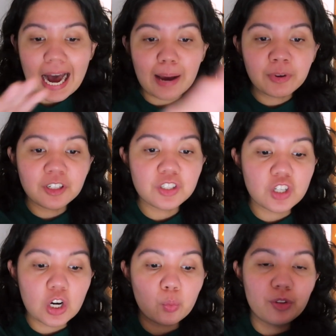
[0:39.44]
I'm gonna
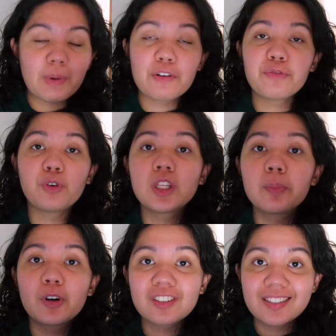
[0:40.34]
start with my fully
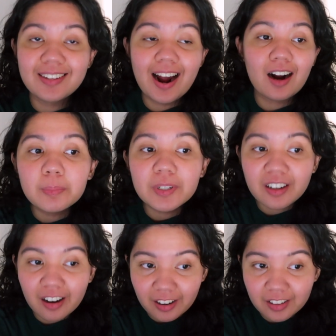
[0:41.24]
booked stack
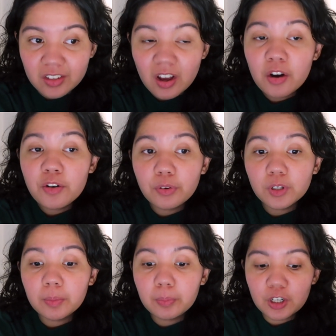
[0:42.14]
because
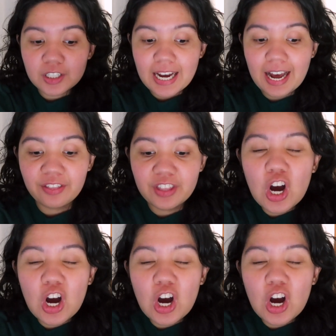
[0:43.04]
fully booked had the